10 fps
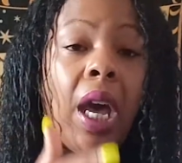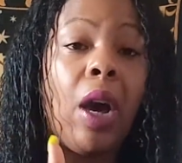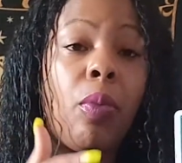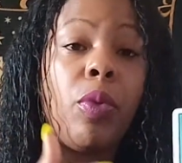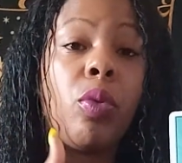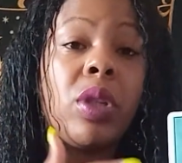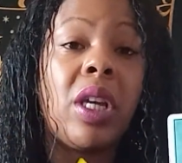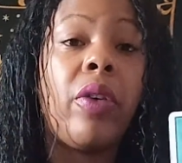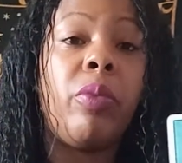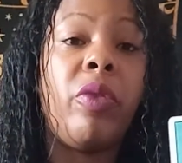help
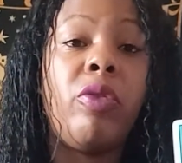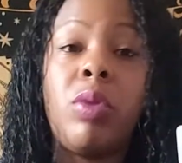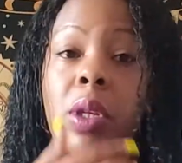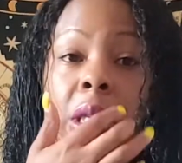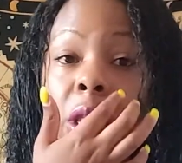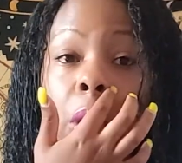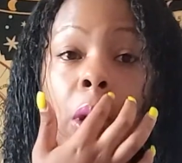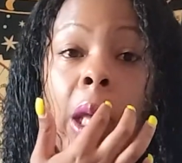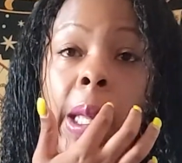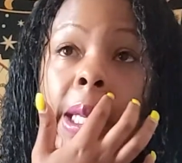yourself move forward,
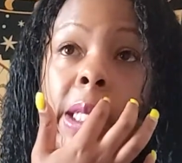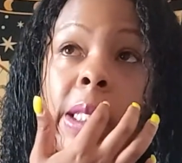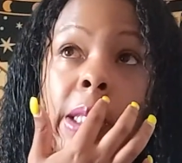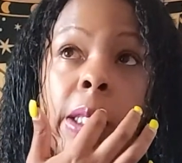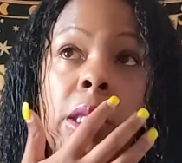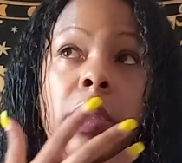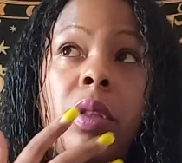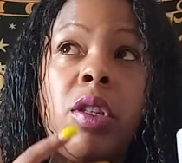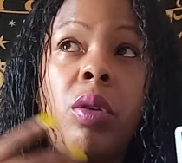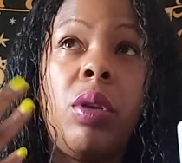because
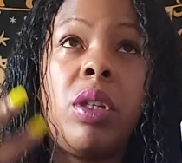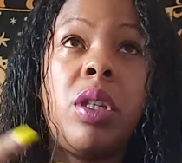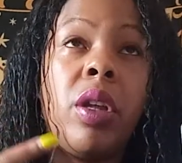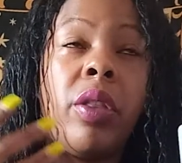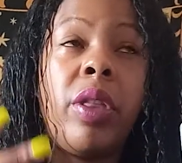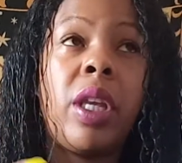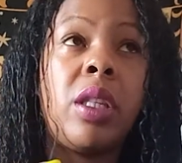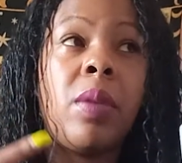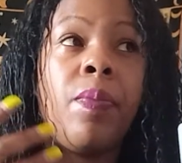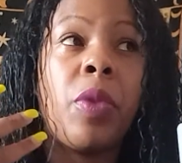there's only certain things,